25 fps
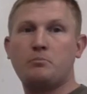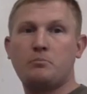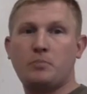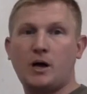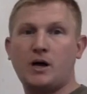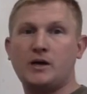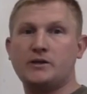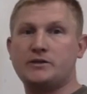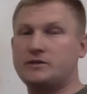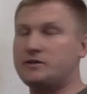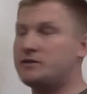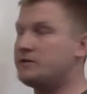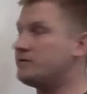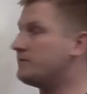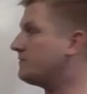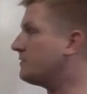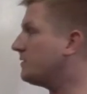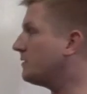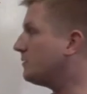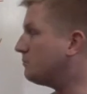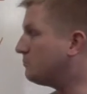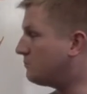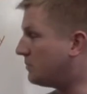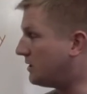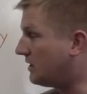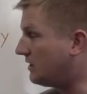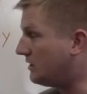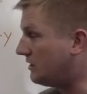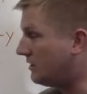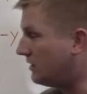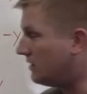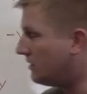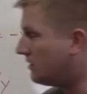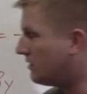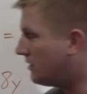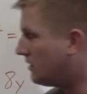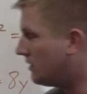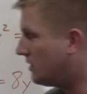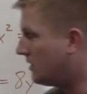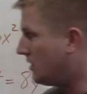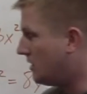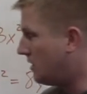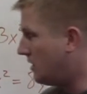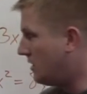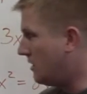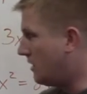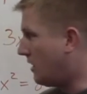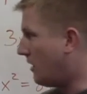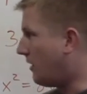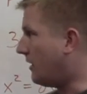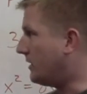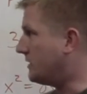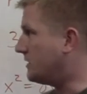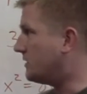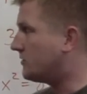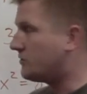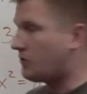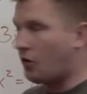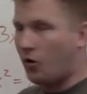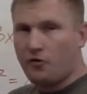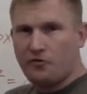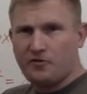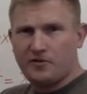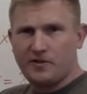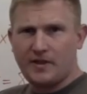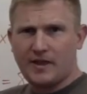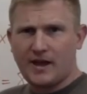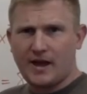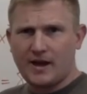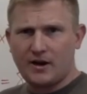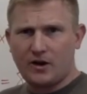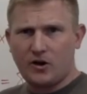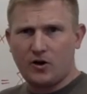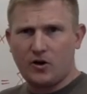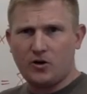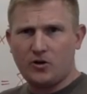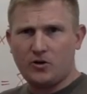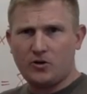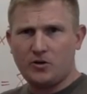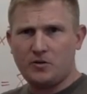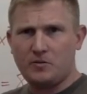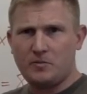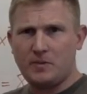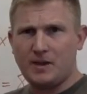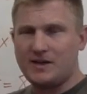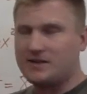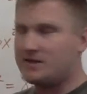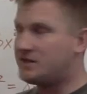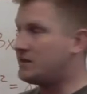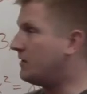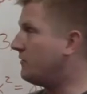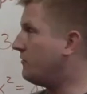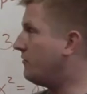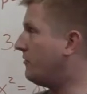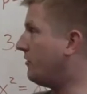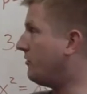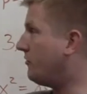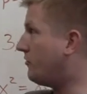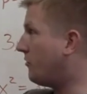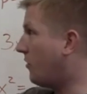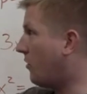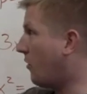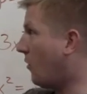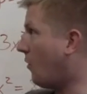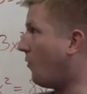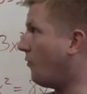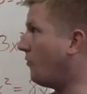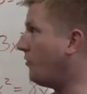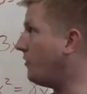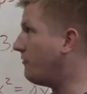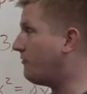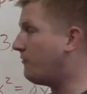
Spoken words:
positive p. All right, so hopefully that all makes sense. These are the only